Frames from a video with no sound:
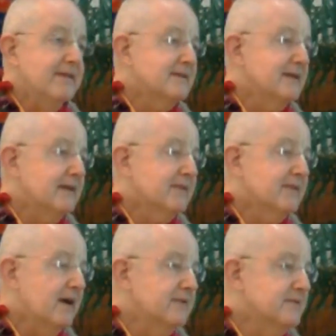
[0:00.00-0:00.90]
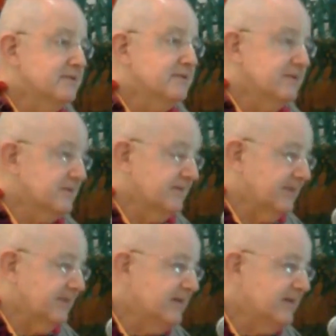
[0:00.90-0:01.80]
In that state of
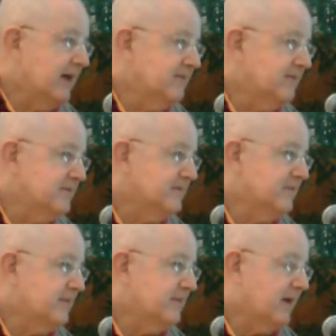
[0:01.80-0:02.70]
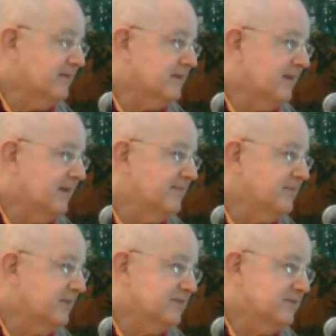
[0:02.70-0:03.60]
consciousness, in the language of the
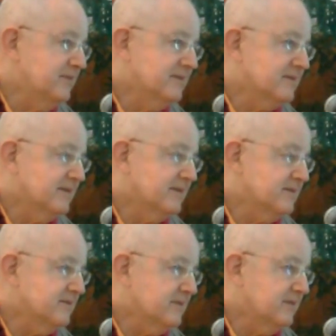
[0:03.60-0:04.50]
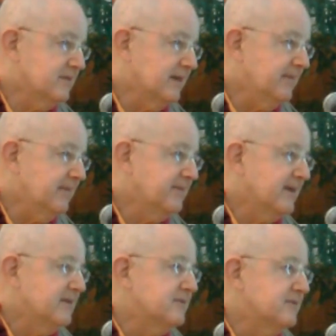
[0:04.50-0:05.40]
Bhagavatam, we discussed this already.
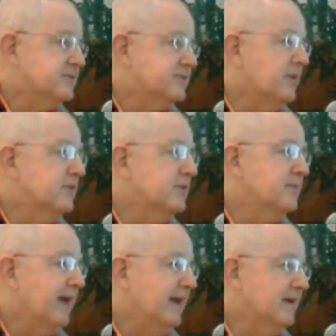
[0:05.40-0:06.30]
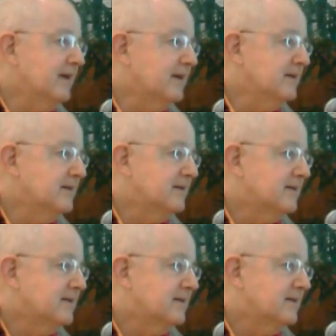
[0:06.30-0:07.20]
Swarupena